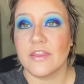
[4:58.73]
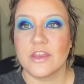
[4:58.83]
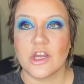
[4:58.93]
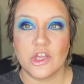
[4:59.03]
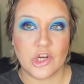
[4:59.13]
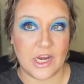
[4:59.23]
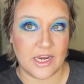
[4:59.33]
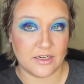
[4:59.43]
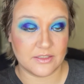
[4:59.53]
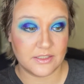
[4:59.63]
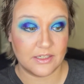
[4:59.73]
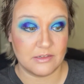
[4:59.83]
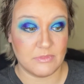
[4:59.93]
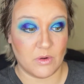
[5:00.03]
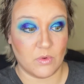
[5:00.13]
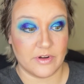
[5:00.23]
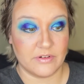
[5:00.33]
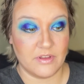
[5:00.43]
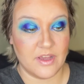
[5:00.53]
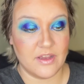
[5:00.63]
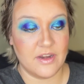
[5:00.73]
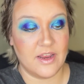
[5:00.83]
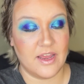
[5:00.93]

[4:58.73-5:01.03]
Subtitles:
in the color Exit in my waterline.